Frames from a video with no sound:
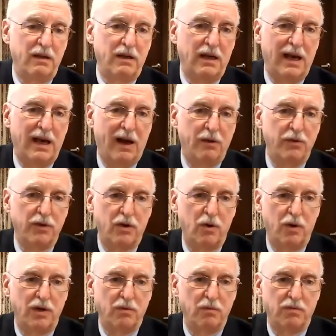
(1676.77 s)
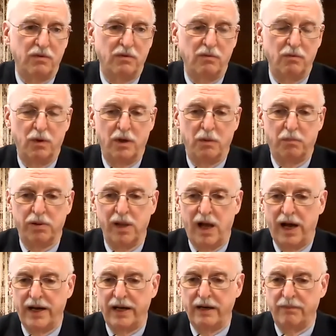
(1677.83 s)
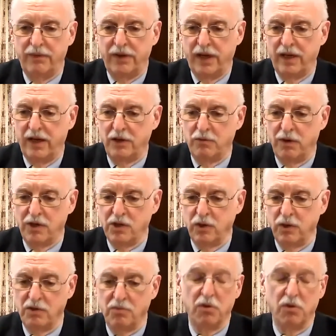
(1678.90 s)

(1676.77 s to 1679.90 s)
how the court would apply the antitrust laws,